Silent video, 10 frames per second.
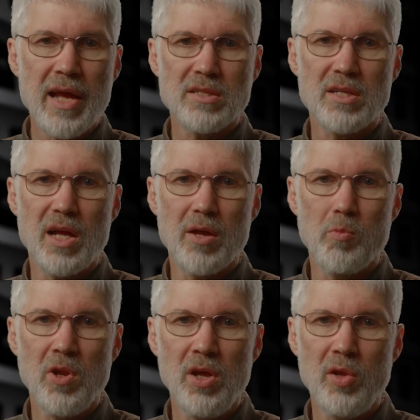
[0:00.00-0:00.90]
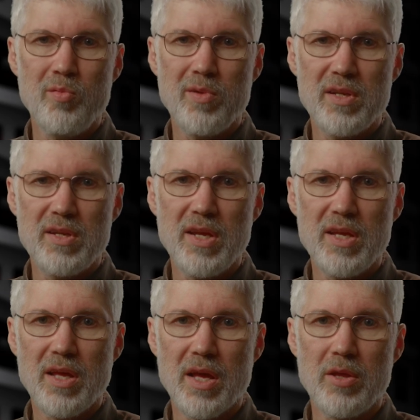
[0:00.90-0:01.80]

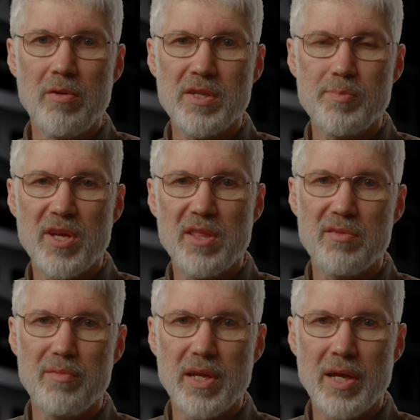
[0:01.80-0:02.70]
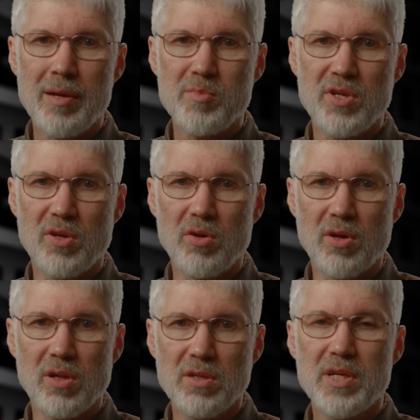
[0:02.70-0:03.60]
XI100D USB 3 capture
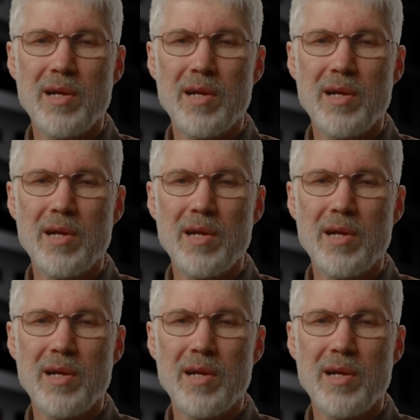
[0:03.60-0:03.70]
dongles